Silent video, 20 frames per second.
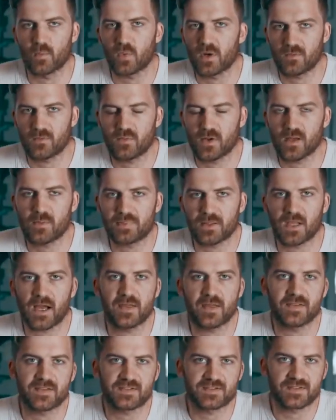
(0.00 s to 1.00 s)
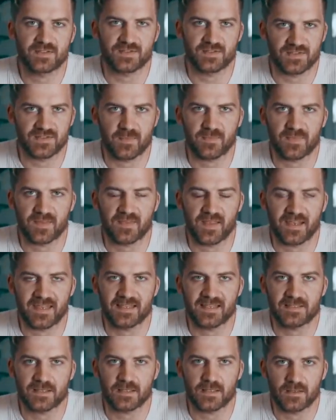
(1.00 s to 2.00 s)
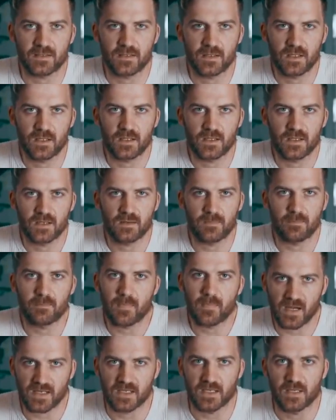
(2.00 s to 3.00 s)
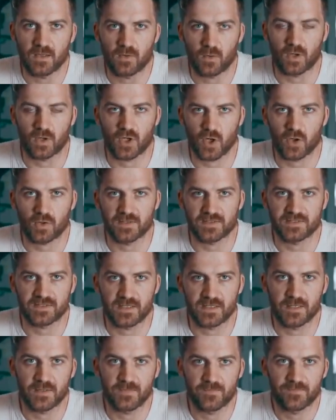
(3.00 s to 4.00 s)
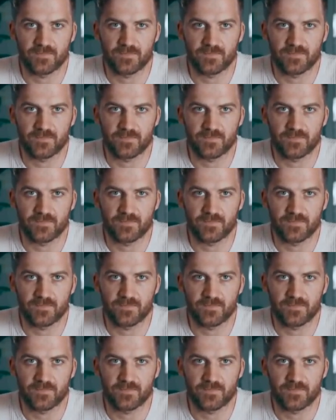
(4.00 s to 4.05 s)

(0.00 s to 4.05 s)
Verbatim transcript: What if we apply this to something that isn't money or currency?